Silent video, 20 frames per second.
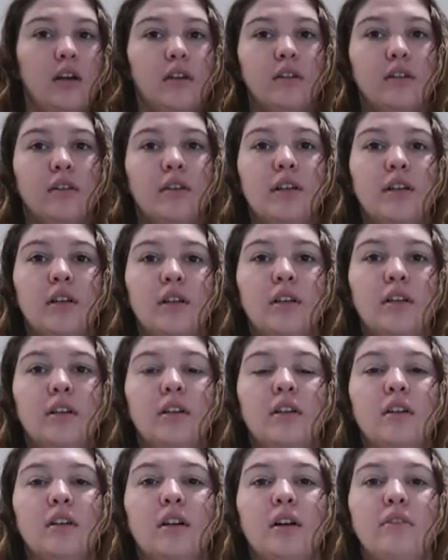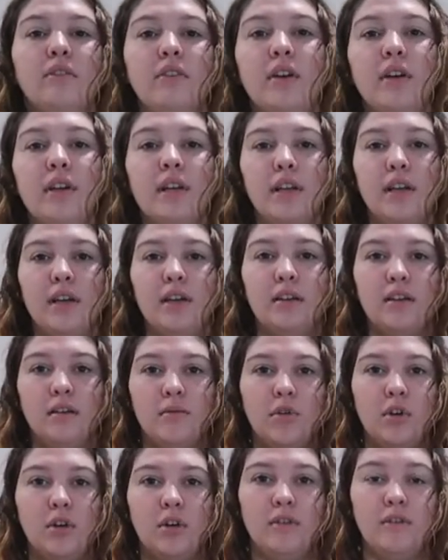I have no idea. I'm
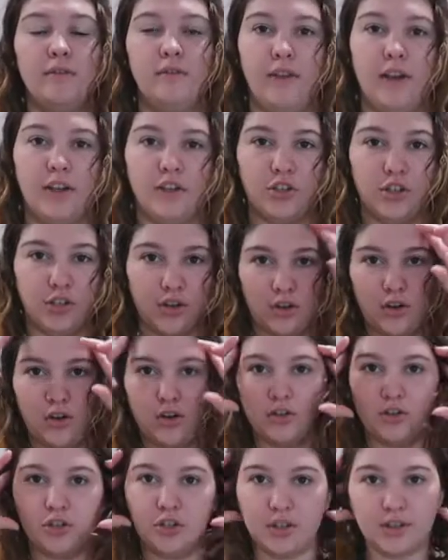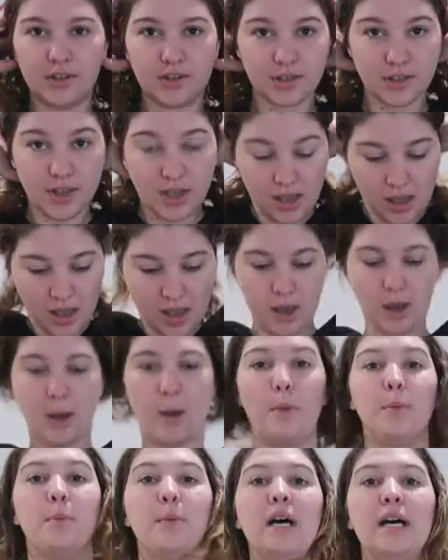not fashion conscious,
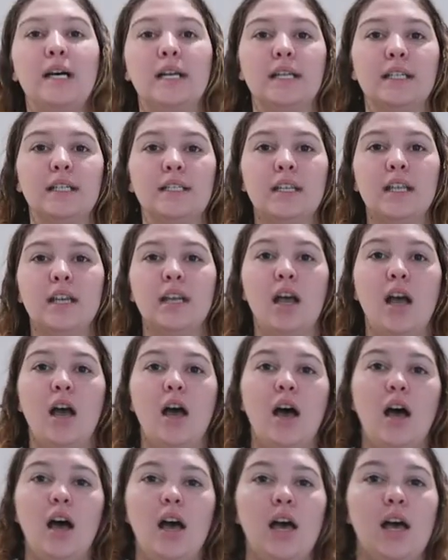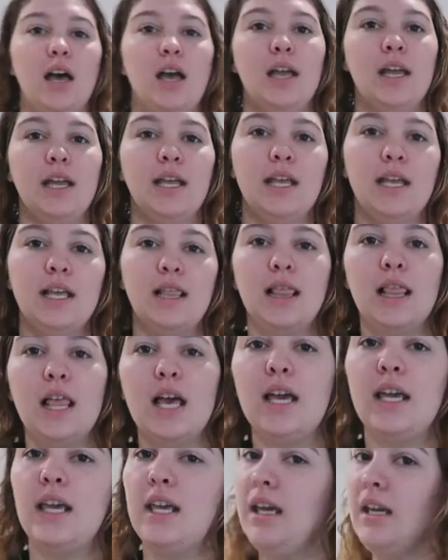but I
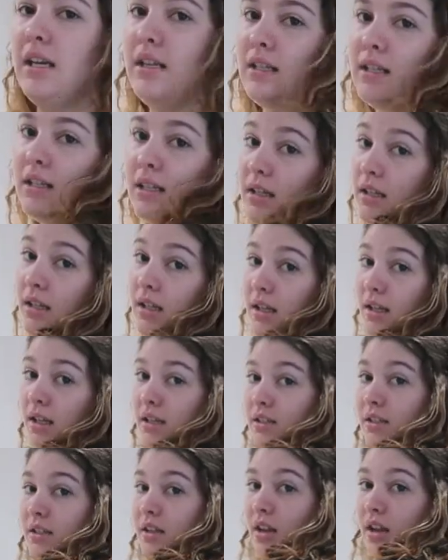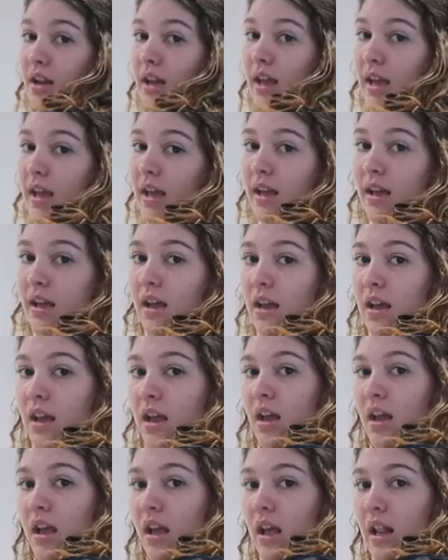like it. It's got a
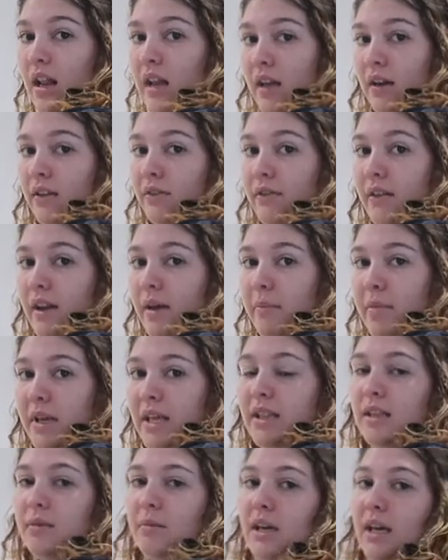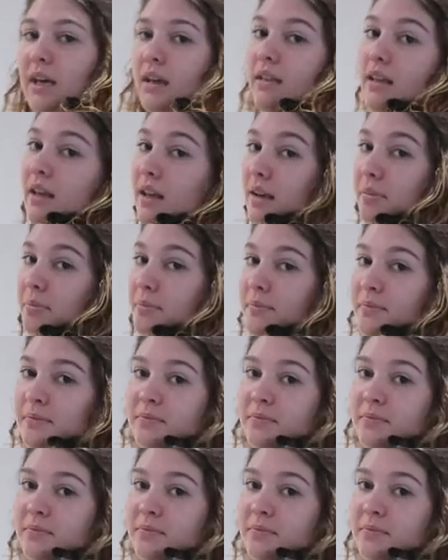little flappy at the back there.